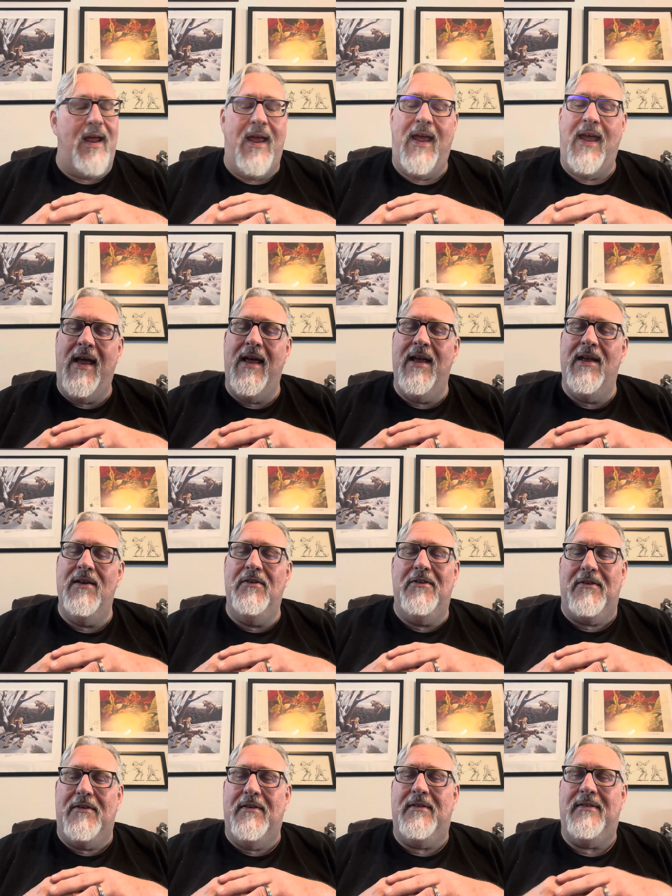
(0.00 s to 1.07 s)
And
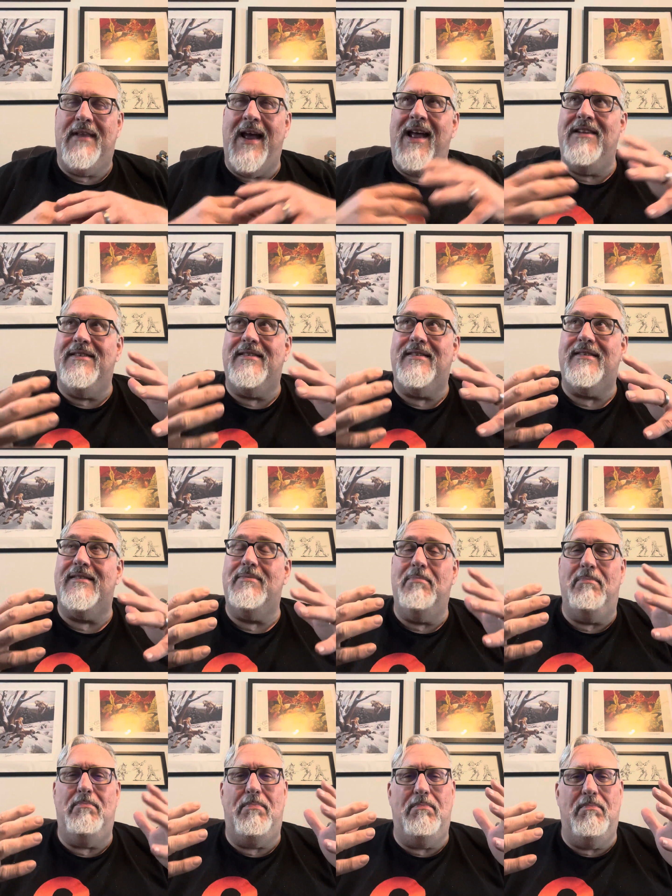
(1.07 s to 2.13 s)
that's
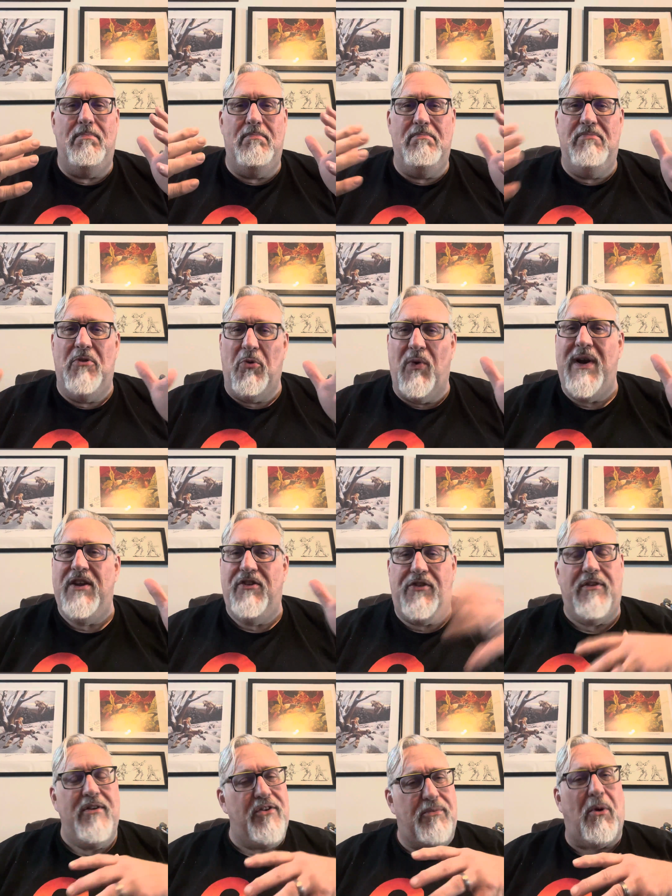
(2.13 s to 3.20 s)
the reason
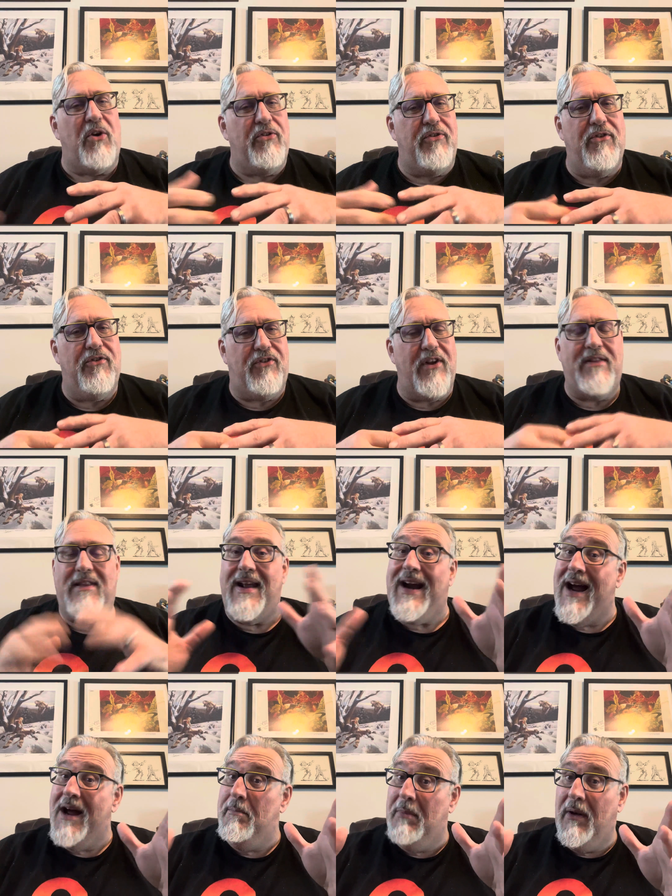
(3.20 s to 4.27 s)
this person said that,
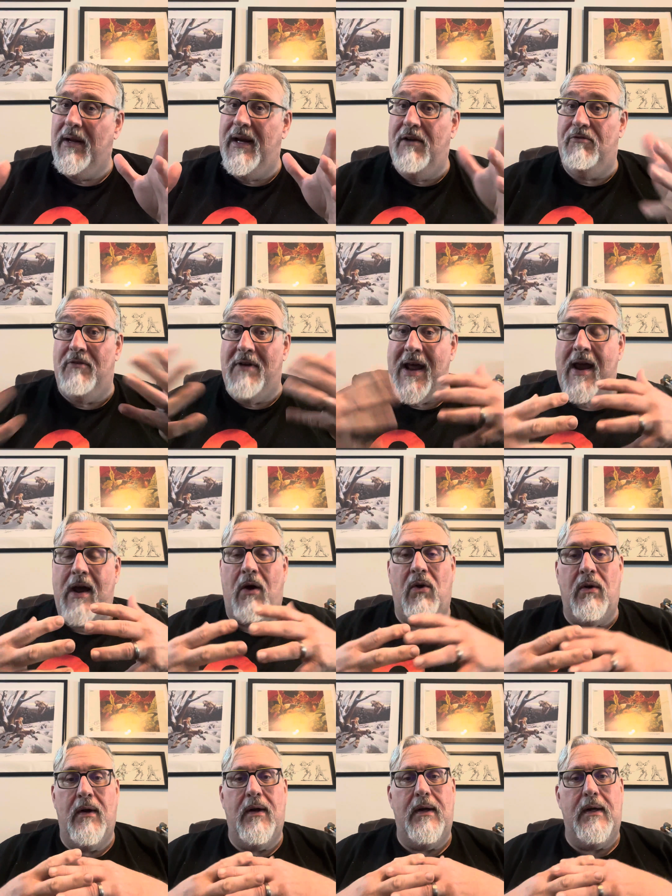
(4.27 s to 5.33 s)
I believe now,
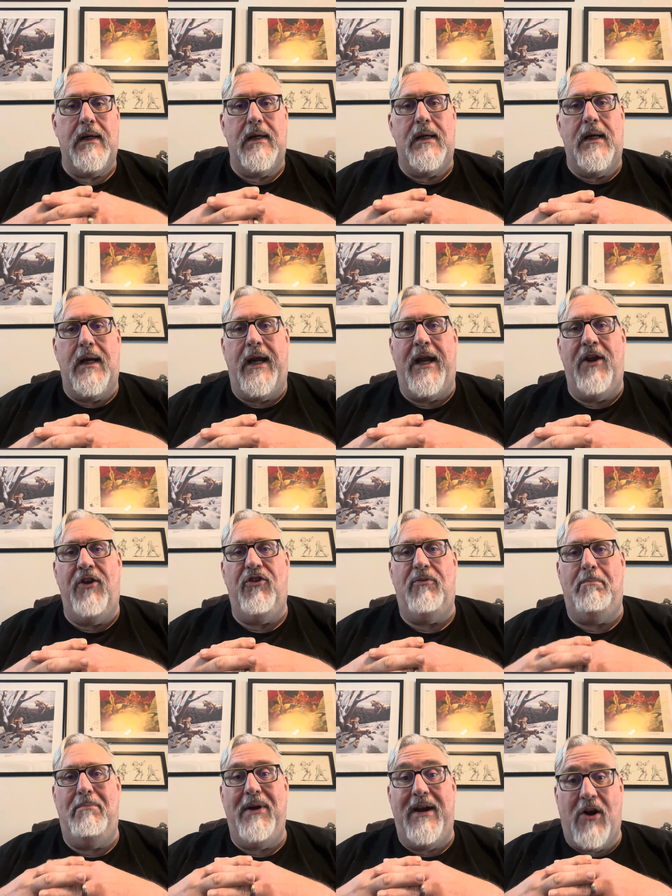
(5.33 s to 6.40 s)
is
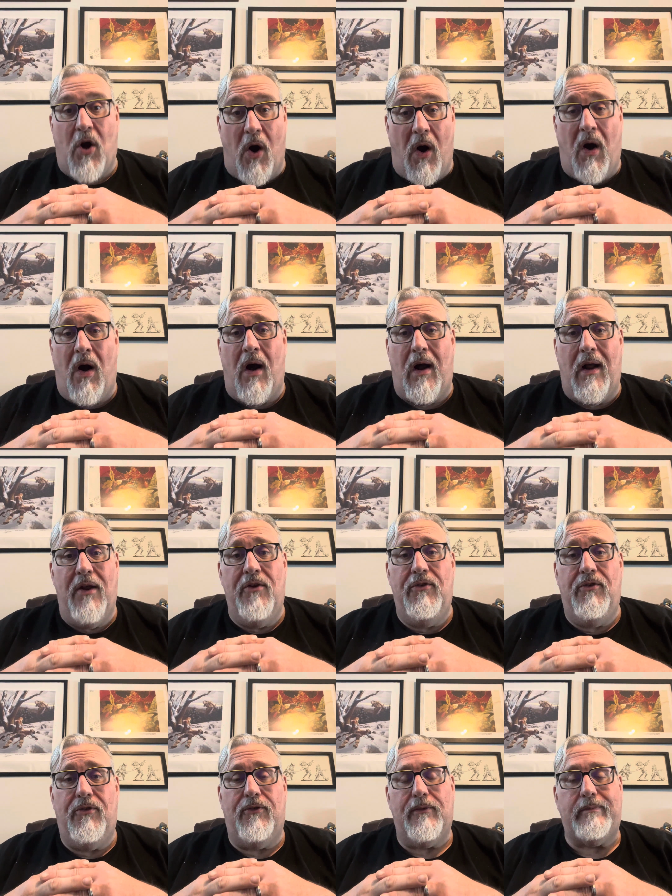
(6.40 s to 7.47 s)

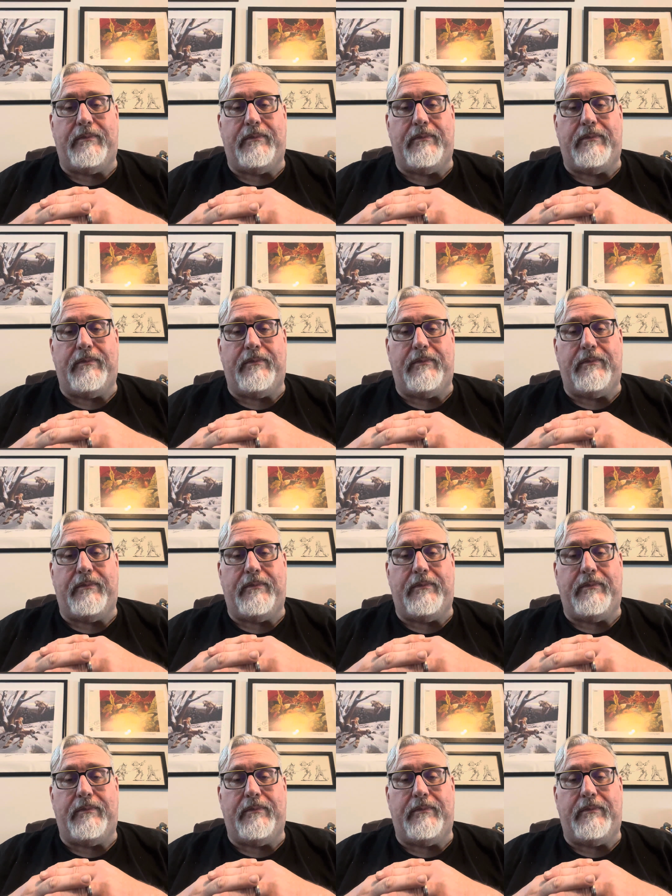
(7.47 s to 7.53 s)
because